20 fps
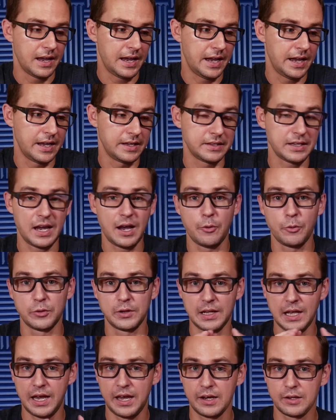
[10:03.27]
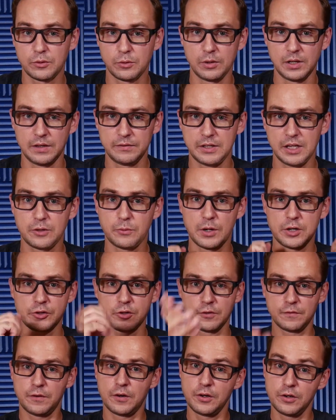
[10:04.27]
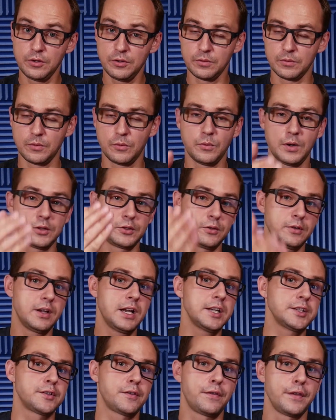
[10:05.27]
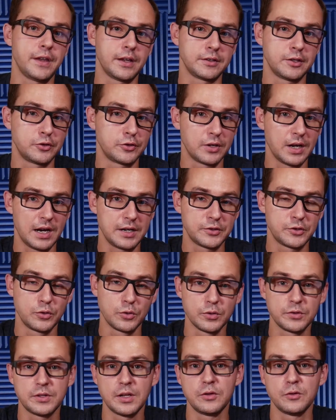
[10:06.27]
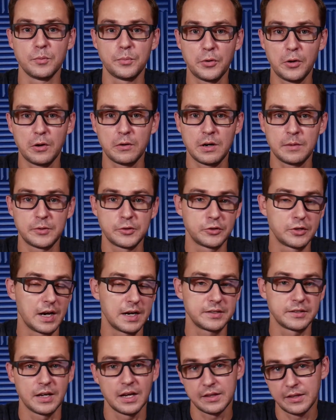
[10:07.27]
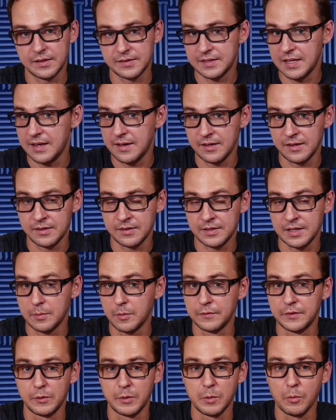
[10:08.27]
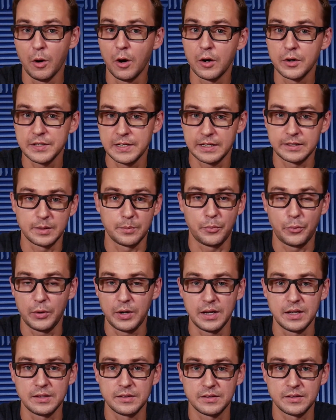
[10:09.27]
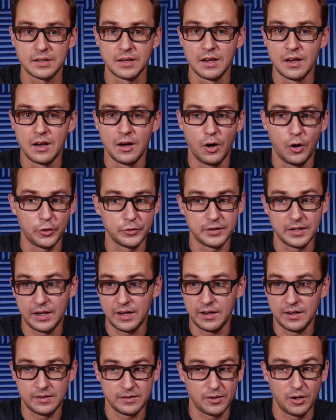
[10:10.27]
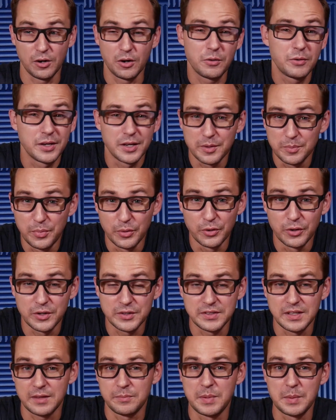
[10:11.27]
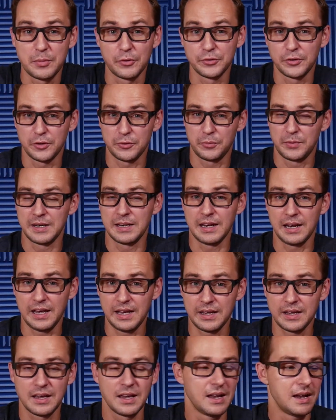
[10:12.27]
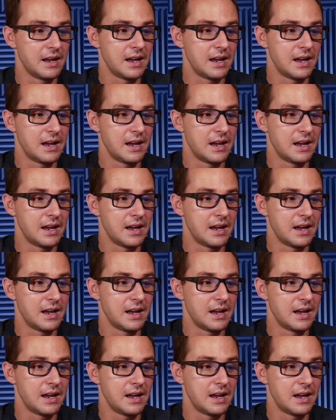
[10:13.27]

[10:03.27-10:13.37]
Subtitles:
And I would like to leave that question for you. What do you guys think? Did you guys use the new program? Did you guys get some of the rewards, like the prints or the coloring books that people don't really like?